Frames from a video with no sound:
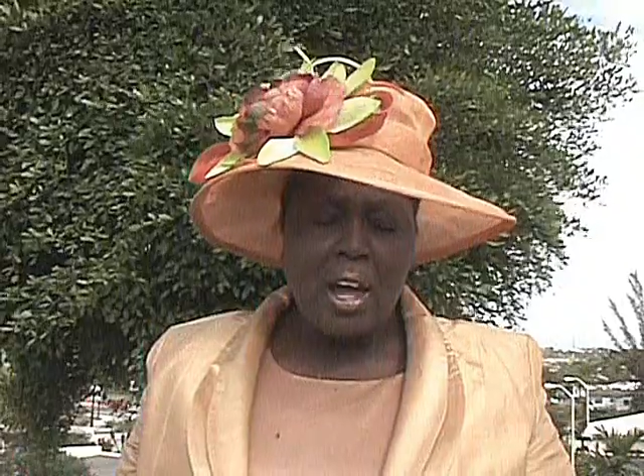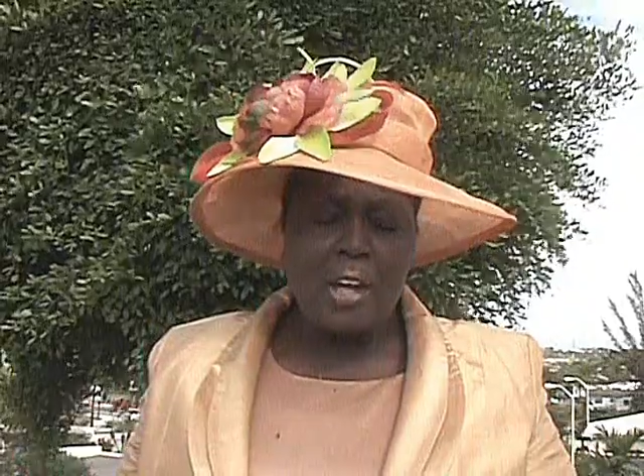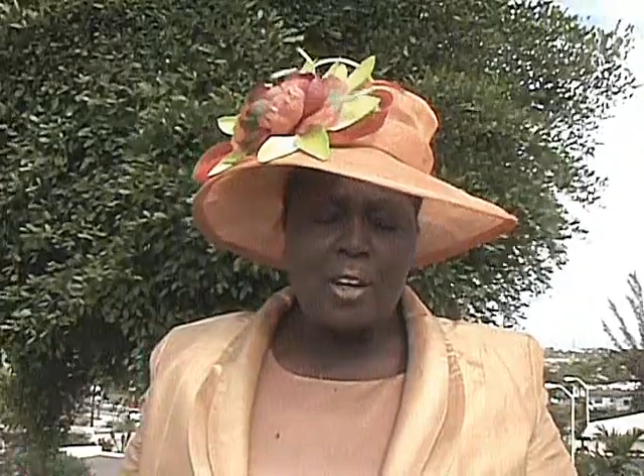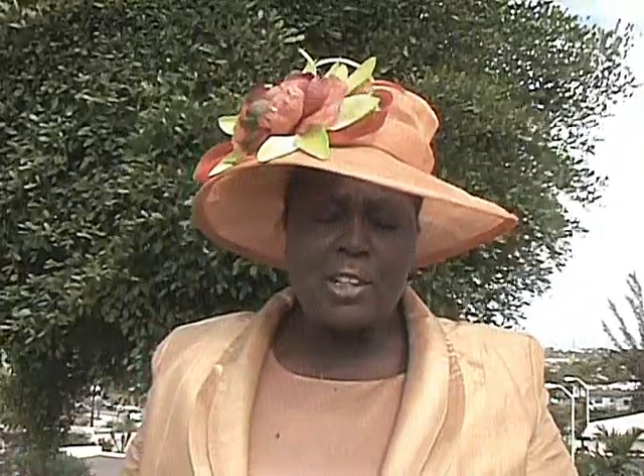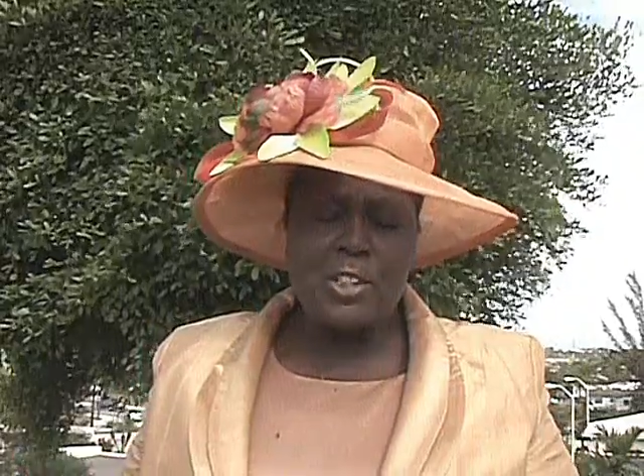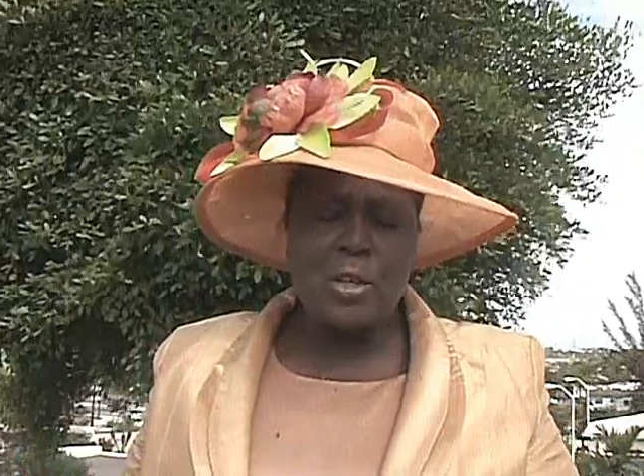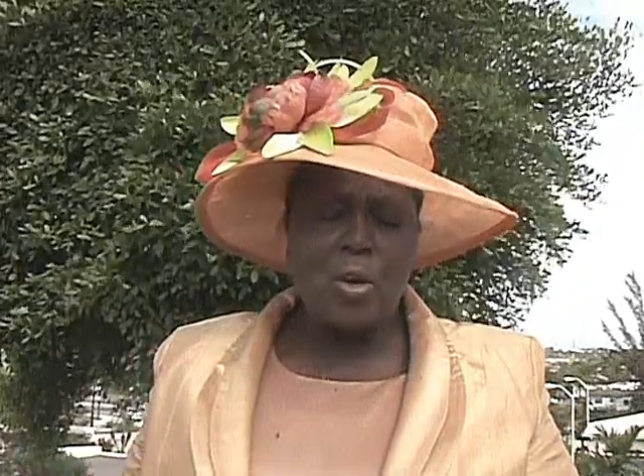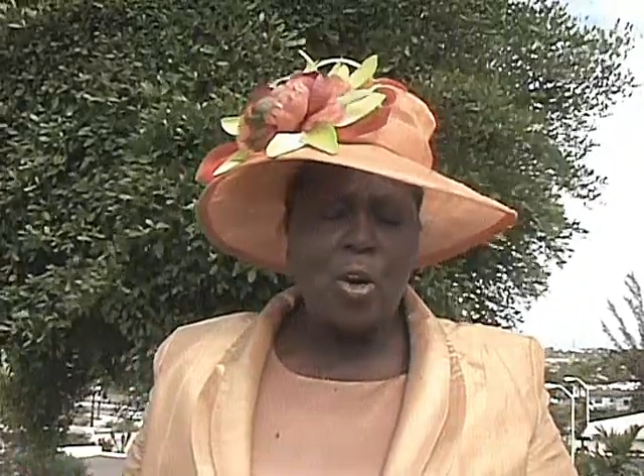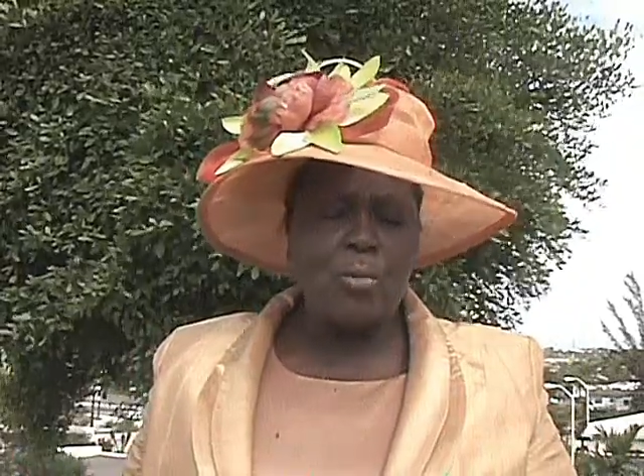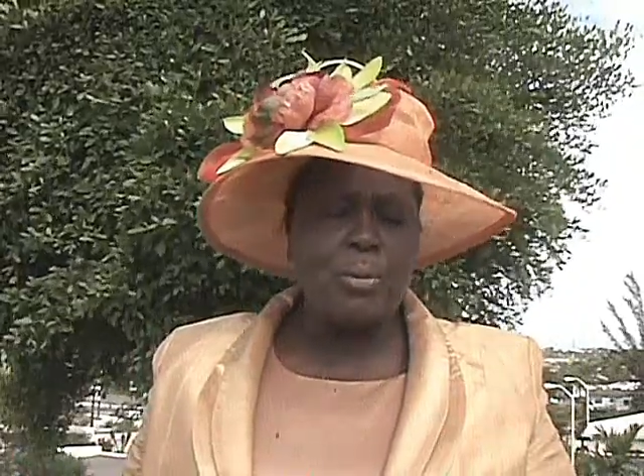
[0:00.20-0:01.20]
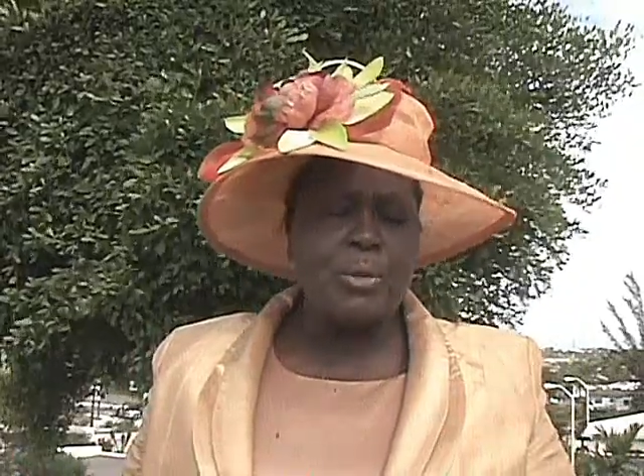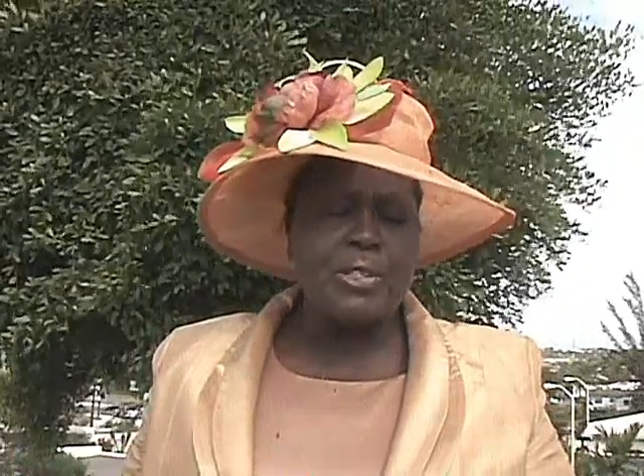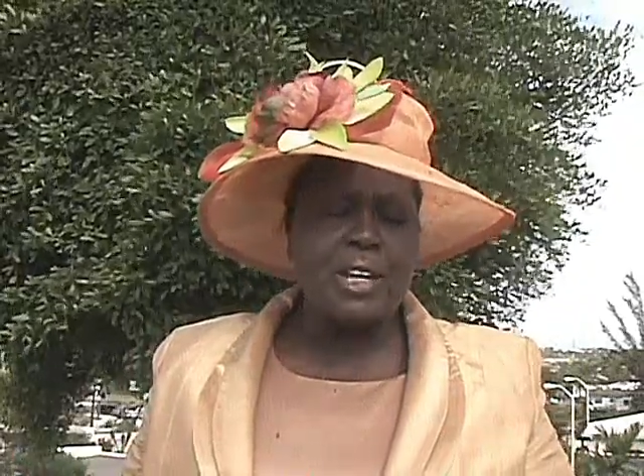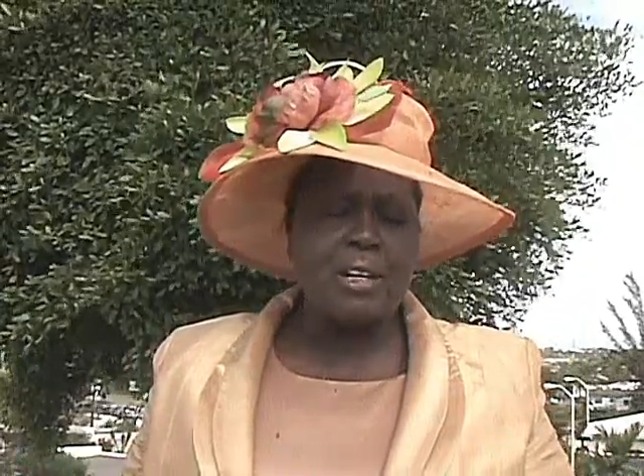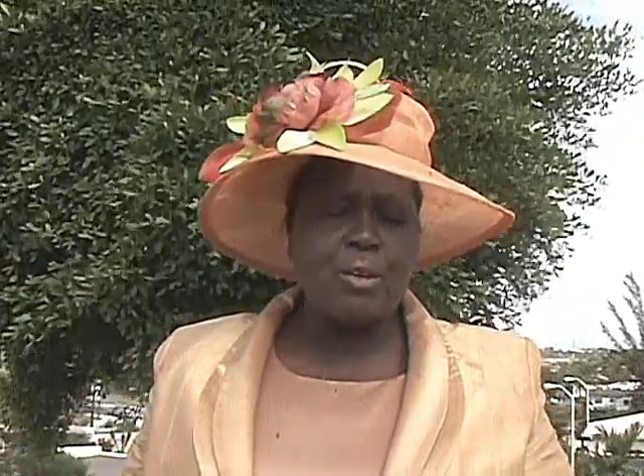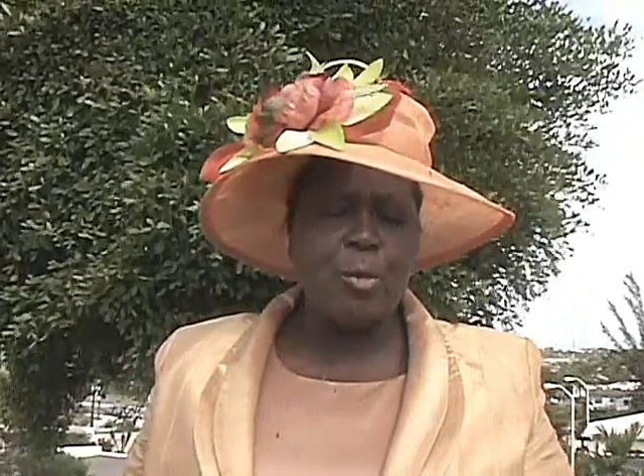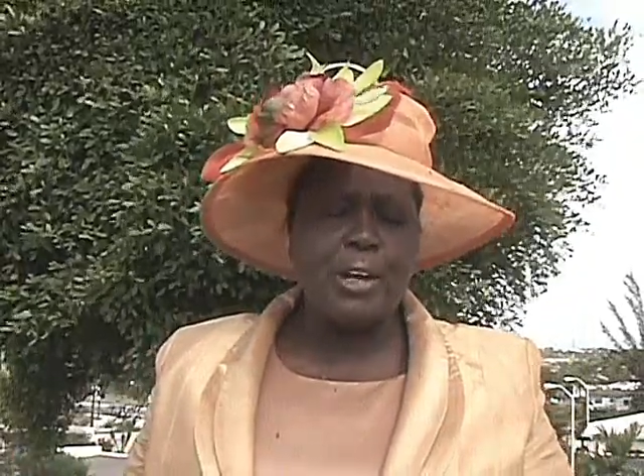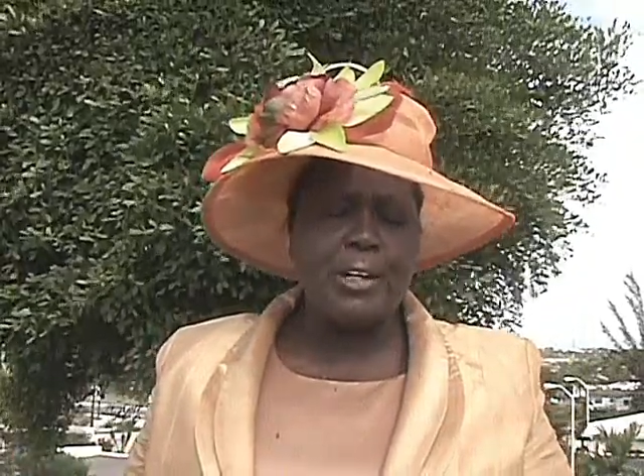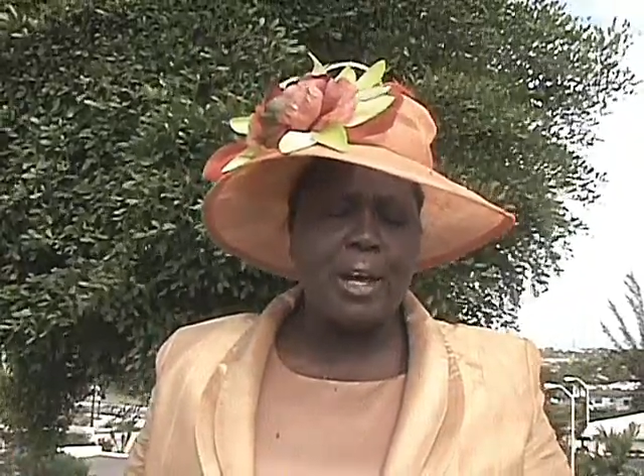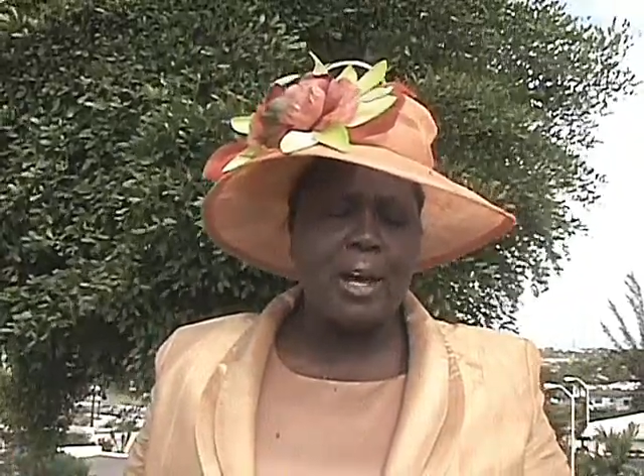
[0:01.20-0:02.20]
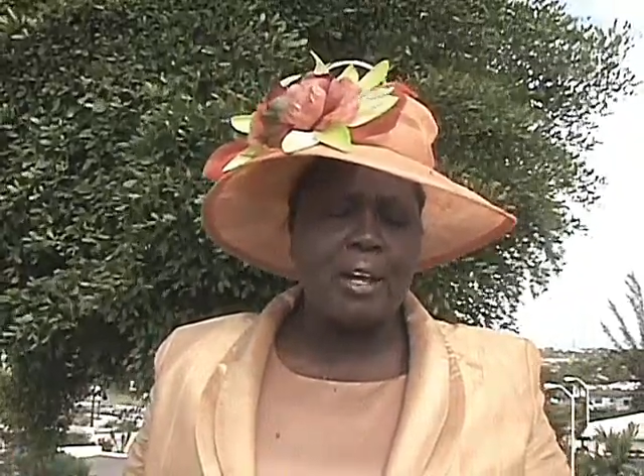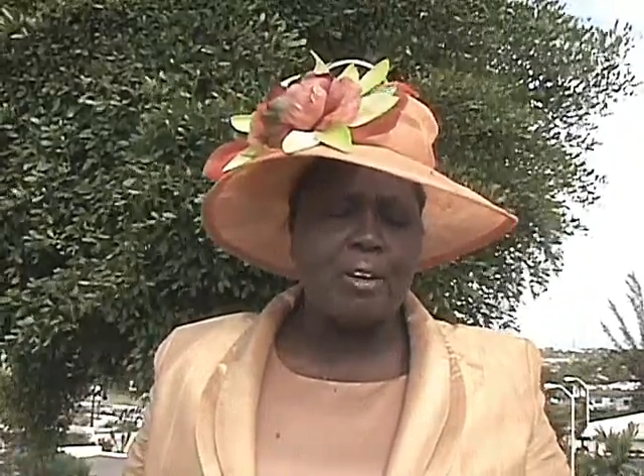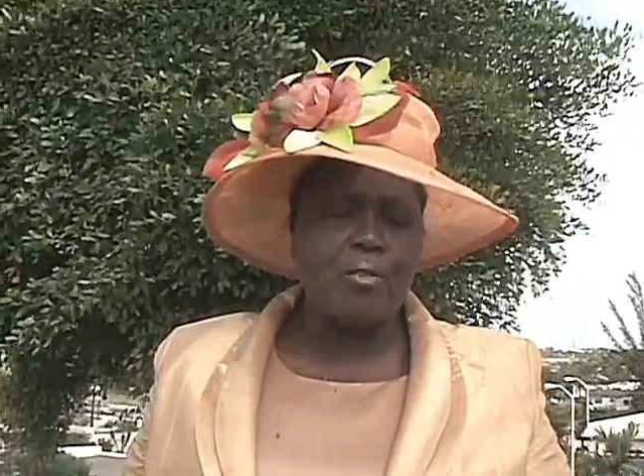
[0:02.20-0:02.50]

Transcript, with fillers: And also, God, we present right now the